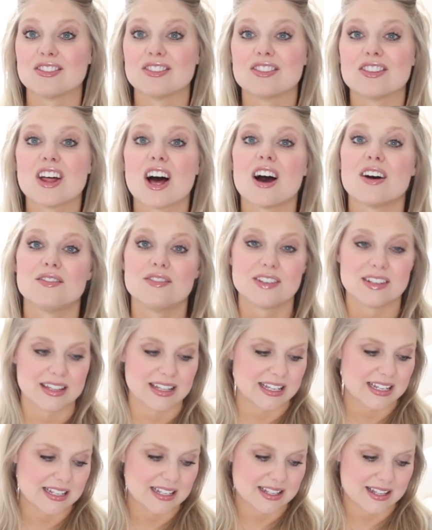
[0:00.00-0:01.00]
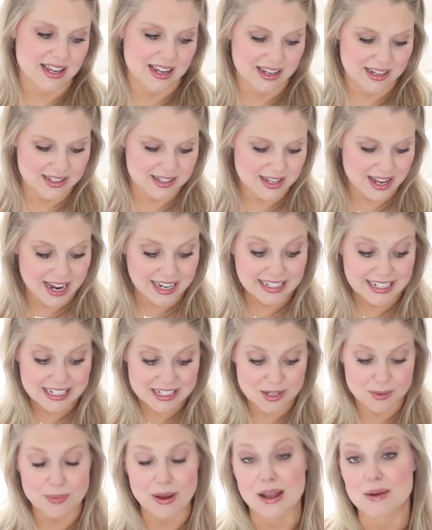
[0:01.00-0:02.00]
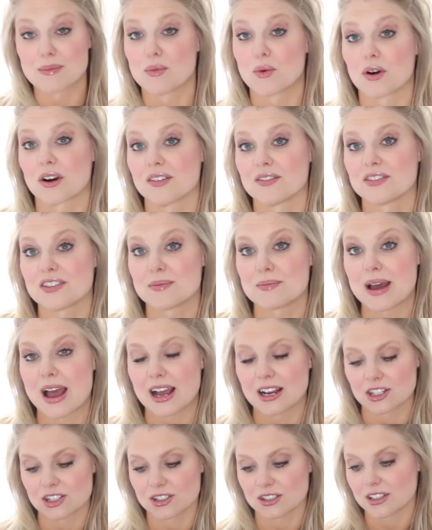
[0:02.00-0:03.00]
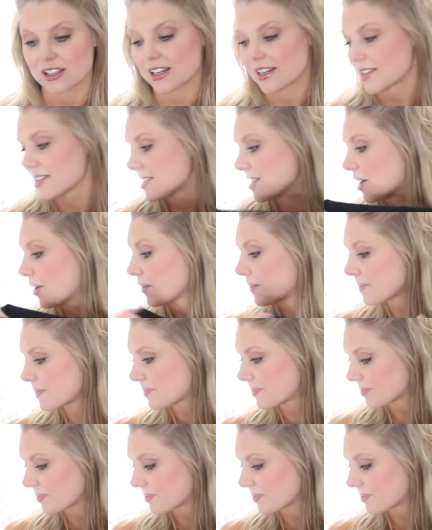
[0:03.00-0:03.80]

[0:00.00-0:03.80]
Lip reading: loved these things. I need to buy more of them actually. So